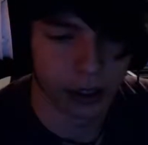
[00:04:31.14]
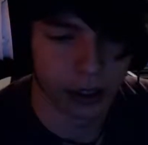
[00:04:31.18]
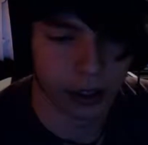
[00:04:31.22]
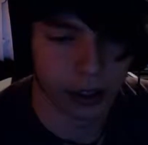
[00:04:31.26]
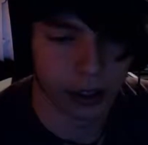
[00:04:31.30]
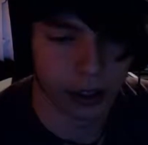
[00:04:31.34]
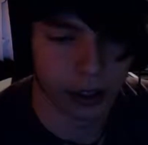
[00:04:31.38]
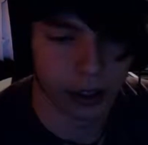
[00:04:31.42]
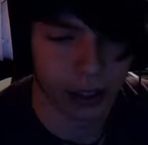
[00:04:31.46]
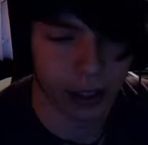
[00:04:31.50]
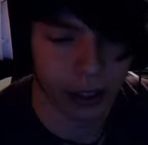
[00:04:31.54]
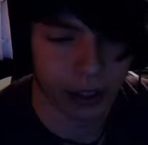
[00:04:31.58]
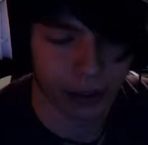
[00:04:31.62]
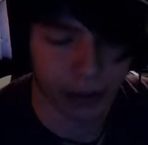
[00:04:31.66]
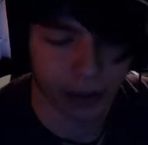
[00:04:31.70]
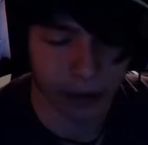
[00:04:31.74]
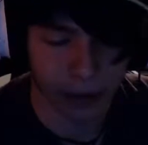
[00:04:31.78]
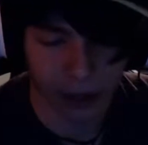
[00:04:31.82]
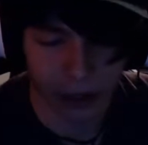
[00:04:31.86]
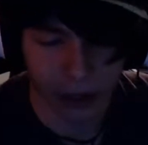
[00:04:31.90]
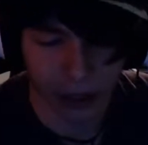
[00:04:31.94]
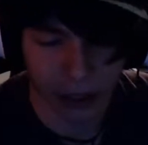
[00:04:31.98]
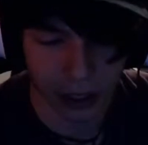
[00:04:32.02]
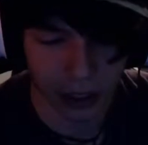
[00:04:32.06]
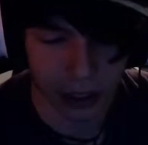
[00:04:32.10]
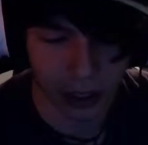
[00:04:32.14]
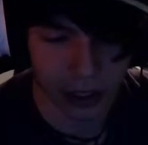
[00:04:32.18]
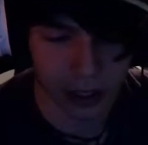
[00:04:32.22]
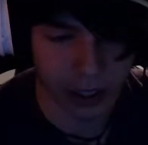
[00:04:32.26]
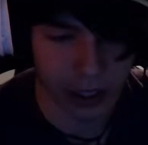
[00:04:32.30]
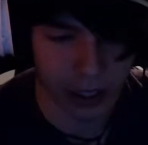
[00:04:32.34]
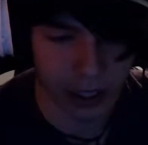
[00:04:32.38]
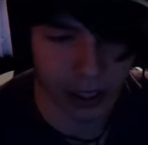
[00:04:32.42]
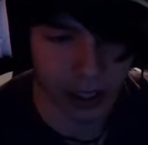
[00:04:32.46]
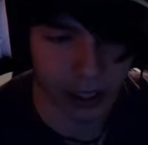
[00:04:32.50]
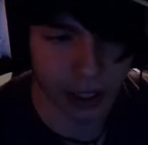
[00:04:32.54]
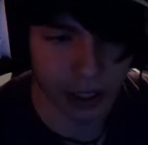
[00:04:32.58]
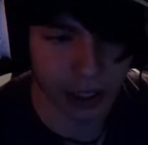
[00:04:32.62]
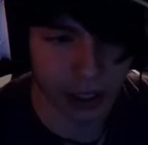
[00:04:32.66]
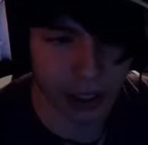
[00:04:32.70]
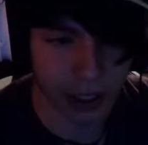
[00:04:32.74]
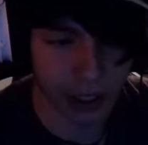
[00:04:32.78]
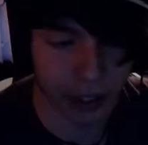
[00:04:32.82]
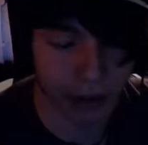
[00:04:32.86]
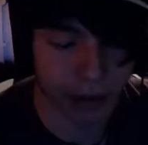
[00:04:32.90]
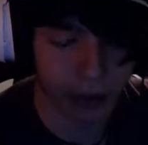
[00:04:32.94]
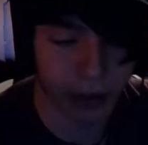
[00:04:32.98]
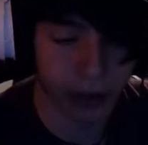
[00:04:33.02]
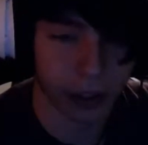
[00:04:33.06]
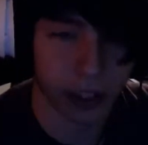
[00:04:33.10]
as far as like
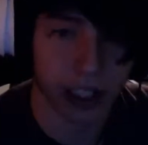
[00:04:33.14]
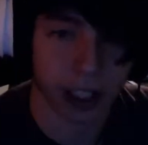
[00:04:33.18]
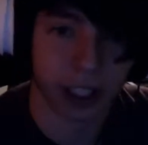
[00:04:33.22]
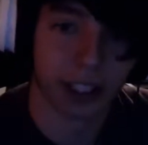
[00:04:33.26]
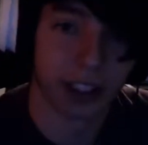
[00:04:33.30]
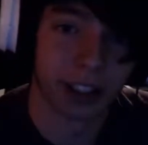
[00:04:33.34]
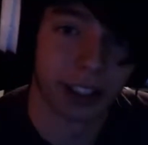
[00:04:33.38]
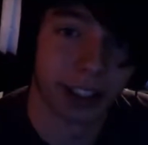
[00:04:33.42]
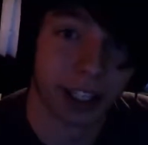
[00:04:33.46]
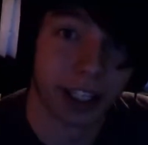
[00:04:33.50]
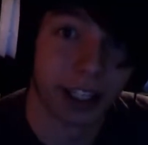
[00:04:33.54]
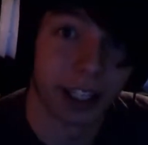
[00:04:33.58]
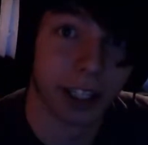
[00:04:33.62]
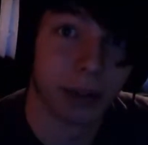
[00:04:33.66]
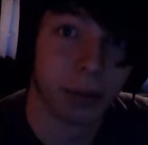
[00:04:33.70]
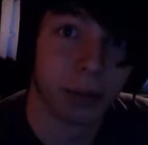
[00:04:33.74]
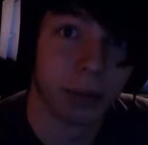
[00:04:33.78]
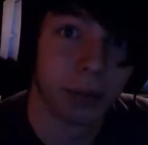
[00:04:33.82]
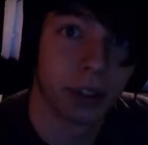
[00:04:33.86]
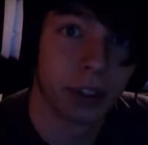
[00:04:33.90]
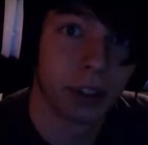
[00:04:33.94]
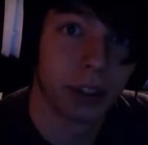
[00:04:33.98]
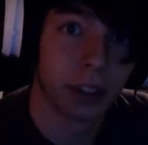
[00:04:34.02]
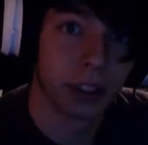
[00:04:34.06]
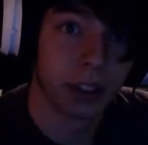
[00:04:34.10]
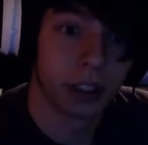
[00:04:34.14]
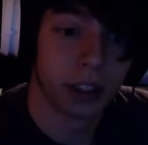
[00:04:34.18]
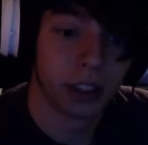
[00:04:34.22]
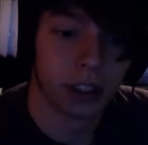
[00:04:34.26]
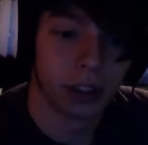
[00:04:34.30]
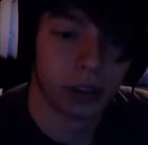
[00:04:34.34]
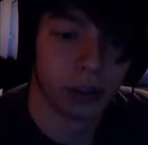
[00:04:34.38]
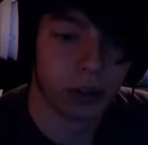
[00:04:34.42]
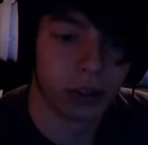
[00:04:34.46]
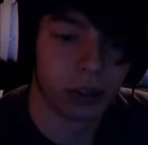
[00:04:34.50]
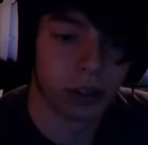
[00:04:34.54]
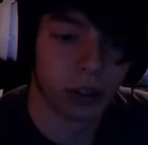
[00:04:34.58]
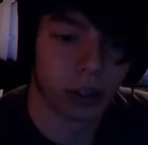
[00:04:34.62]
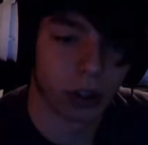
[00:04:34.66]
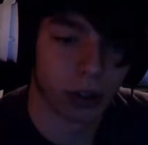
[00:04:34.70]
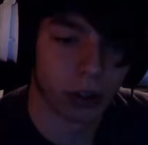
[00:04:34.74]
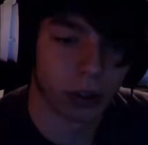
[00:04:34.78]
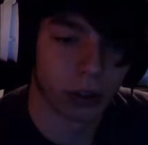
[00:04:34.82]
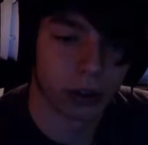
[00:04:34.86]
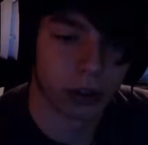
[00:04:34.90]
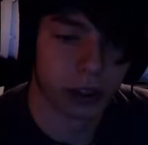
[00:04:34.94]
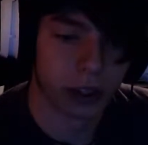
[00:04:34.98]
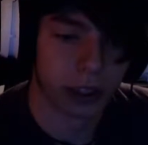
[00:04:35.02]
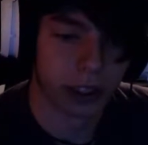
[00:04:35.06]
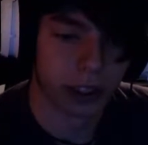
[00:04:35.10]
if you were in a game, you can
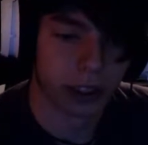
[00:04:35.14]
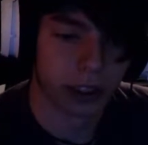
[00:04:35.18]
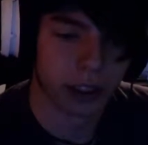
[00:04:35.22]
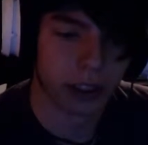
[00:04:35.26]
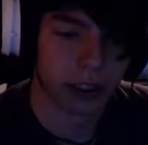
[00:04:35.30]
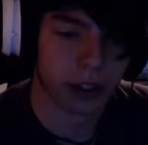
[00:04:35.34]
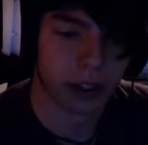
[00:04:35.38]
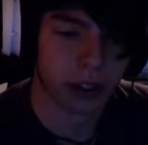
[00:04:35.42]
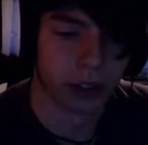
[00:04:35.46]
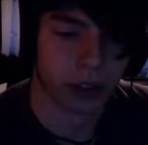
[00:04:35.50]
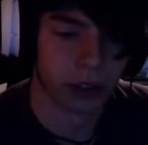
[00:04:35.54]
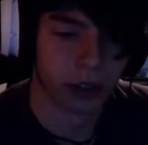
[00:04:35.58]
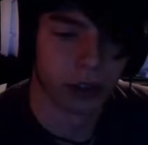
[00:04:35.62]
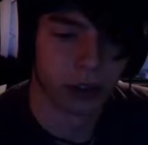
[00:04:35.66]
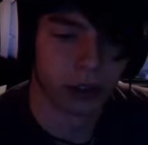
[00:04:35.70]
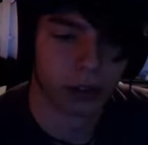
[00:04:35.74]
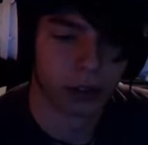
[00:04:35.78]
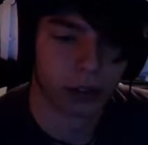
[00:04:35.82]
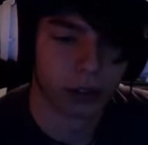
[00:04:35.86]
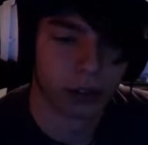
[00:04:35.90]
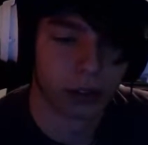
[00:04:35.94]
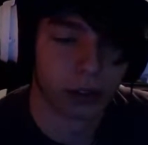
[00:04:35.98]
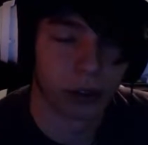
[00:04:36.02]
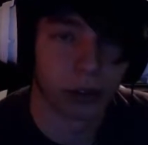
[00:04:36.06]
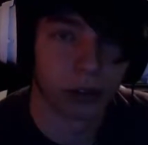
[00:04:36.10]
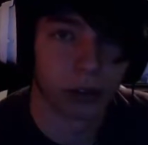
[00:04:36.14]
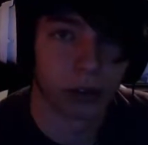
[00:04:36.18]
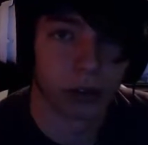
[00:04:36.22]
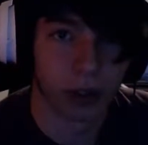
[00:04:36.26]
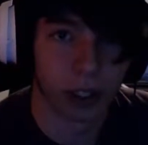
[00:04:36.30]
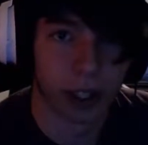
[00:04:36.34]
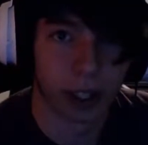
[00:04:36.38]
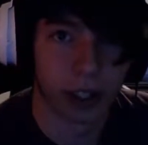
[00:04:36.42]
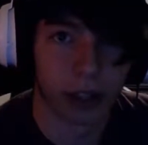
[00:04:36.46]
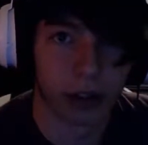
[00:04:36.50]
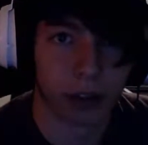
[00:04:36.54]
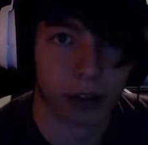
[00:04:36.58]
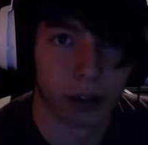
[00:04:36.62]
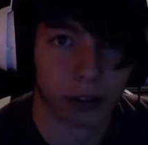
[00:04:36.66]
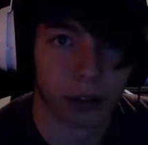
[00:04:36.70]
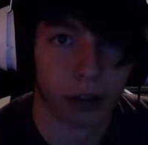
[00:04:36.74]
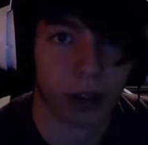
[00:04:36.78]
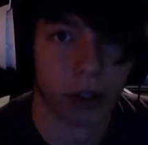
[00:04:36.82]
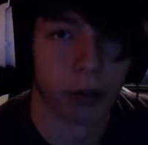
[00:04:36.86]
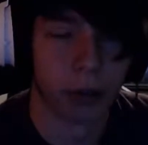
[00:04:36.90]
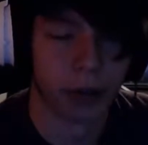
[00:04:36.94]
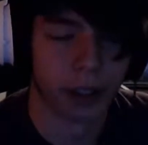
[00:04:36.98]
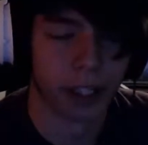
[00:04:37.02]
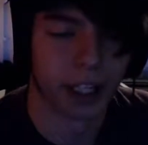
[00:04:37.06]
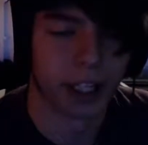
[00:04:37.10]
alternate still like through
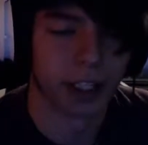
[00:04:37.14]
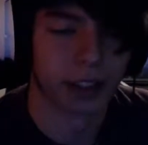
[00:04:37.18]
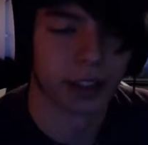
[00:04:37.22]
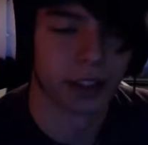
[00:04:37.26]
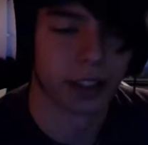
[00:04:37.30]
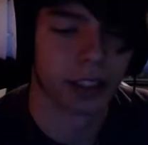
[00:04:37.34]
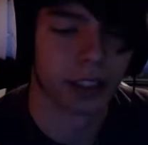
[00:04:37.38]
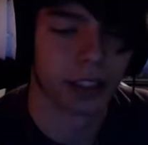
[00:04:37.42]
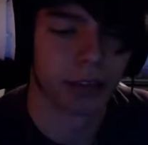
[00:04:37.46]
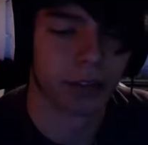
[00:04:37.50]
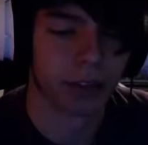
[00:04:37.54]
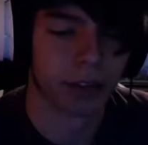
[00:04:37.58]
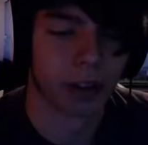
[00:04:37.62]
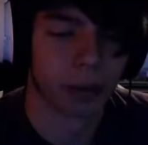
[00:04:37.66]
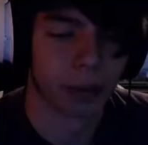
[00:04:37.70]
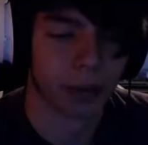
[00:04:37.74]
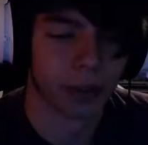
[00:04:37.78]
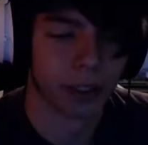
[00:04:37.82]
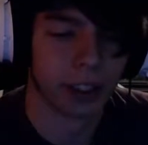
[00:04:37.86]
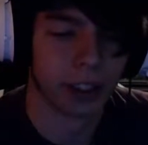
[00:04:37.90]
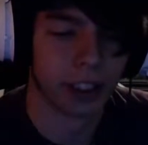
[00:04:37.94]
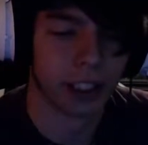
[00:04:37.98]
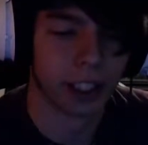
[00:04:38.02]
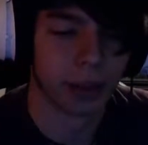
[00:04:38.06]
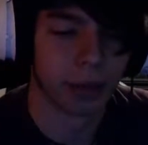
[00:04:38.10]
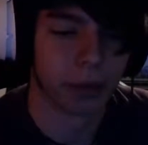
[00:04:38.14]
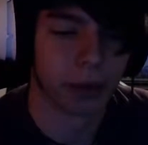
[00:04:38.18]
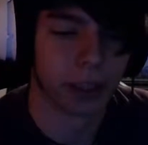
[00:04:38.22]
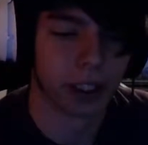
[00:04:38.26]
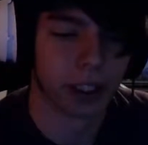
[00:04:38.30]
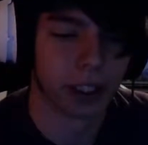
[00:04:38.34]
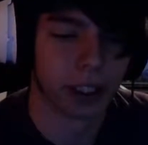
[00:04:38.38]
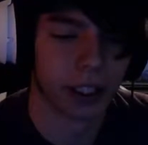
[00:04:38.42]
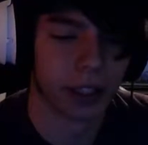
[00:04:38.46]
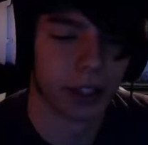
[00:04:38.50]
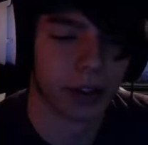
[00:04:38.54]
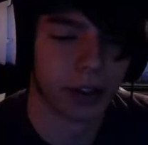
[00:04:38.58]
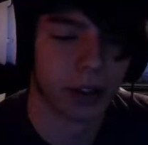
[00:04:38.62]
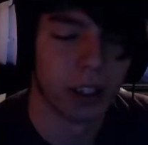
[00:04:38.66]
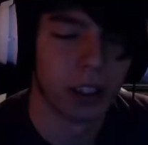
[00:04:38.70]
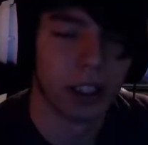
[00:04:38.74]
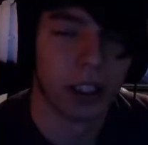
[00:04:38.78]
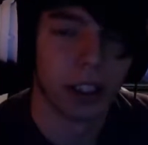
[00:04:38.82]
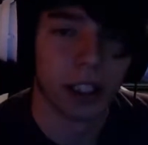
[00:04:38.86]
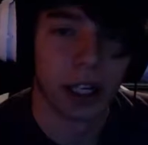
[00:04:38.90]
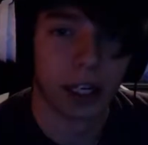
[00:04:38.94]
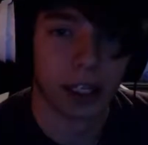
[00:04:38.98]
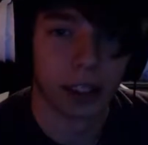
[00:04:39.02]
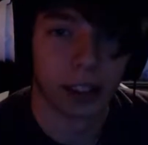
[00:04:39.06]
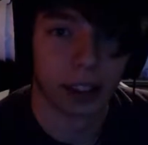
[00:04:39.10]
OBS. Like if I'm in a game right now
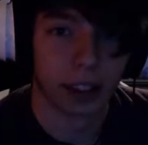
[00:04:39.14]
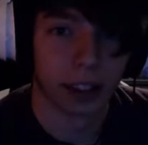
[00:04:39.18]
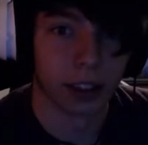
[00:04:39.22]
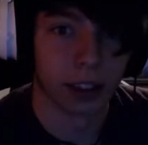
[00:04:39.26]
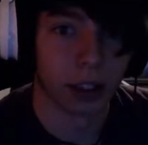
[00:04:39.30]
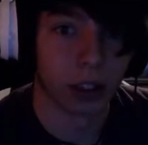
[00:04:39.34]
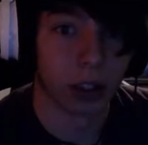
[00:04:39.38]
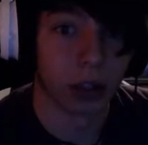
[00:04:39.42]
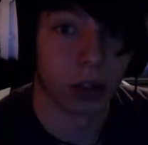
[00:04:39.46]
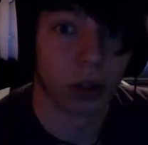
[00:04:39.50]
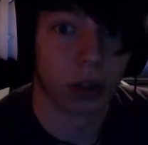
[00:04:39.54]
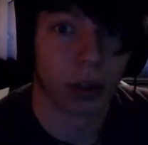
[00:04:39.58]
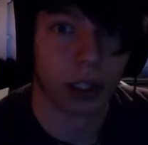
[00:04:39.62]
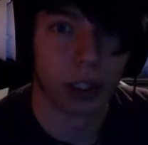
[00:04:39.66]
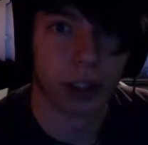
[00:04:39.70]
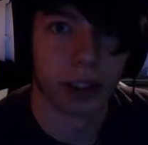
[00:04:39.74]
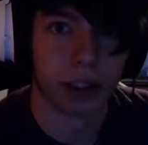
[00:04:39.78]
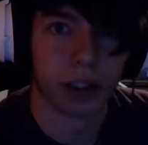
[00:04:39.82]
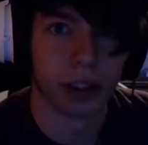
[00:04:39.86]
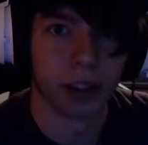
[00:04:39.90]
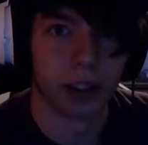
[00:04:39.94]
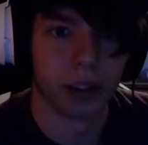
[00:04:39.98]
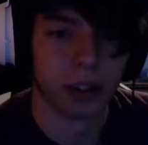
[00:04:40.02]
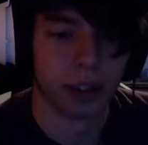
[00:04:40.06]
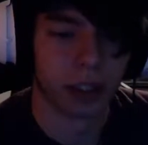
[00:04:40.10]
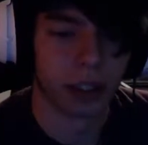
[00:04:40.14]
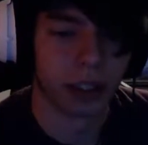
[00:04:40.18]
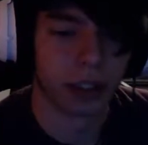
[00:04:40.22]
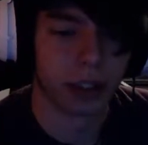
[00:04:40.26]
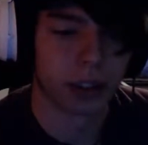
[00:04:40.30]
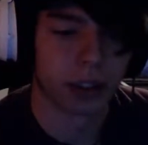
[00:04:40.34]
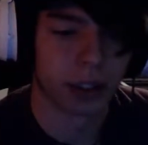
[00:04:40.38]
and like, oh, I need to like start